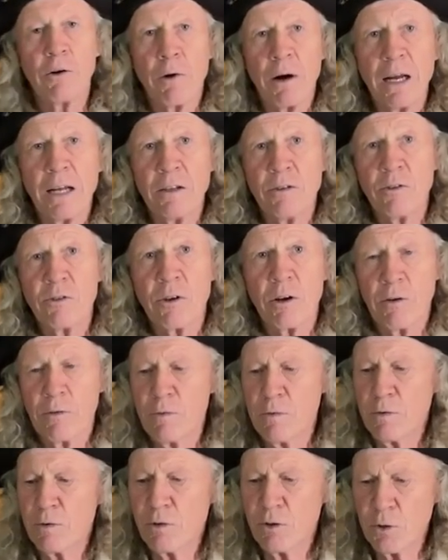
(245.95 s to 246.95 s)
grains of
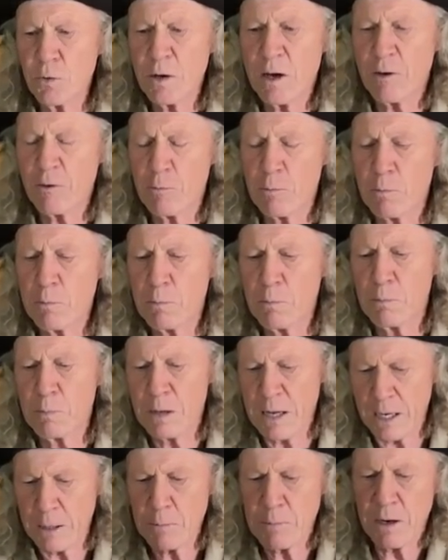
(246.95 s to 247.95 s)
2F
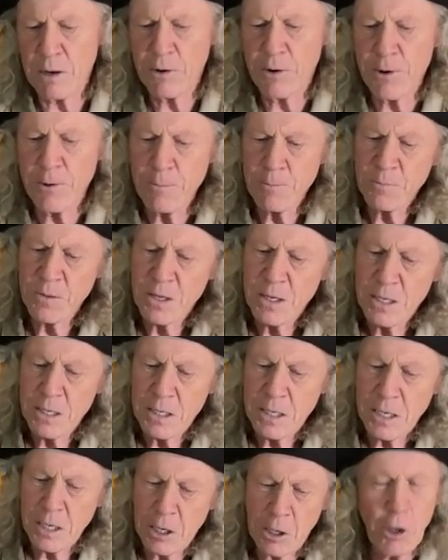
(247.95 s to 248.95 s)
black powder,
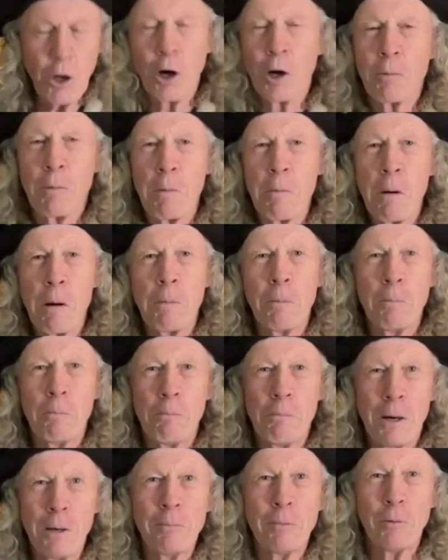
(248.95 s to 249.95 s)
and I call it my
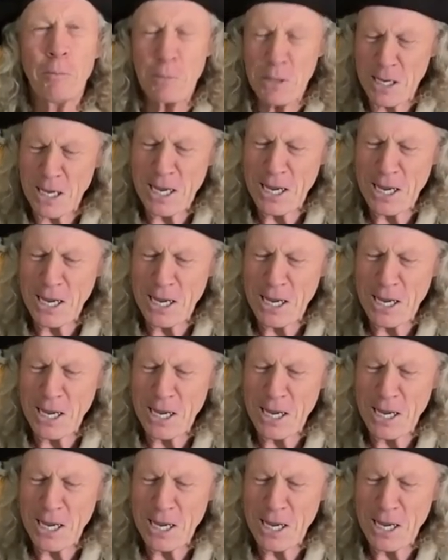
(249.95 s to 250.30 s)
bumblebee